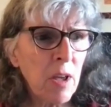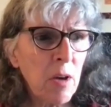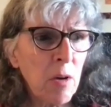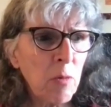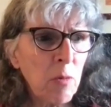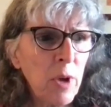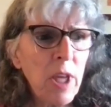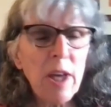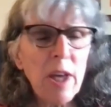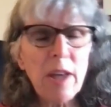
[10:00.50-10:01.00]

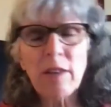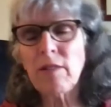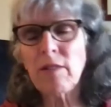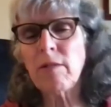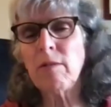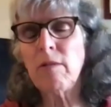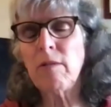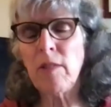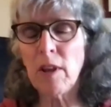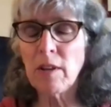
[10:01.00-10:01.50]
we had
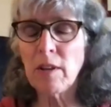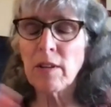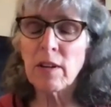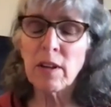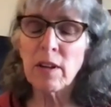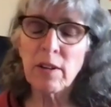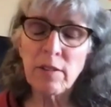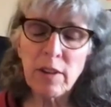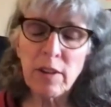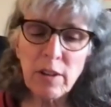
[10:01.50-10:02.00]
and
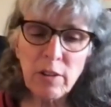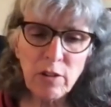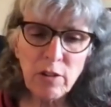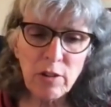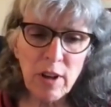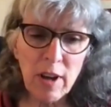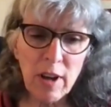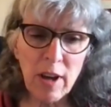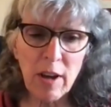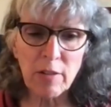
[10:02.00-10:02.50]
continue
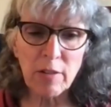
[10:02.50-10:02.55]
to have